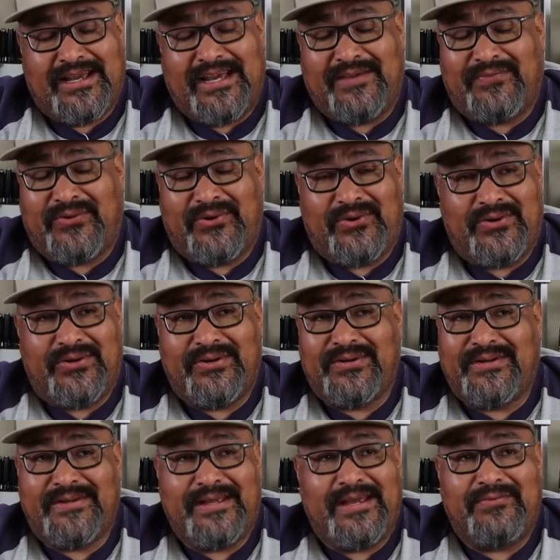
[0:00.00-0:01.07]
I've
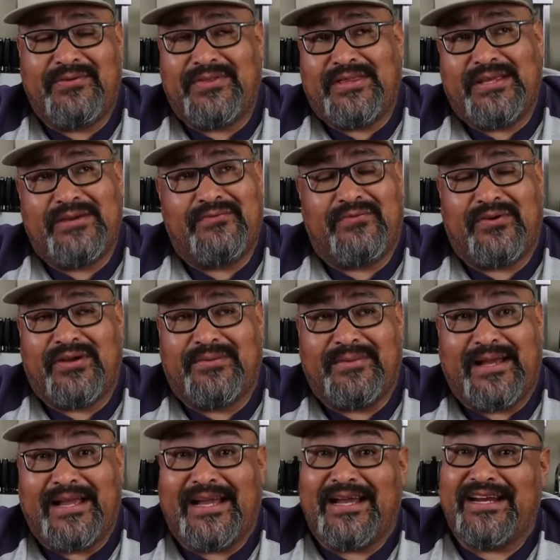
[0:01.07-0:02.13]
heard everything from
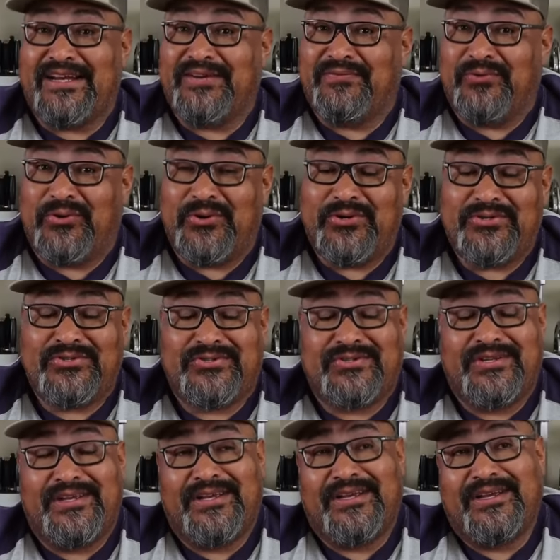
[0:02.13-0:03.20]
I got a divorce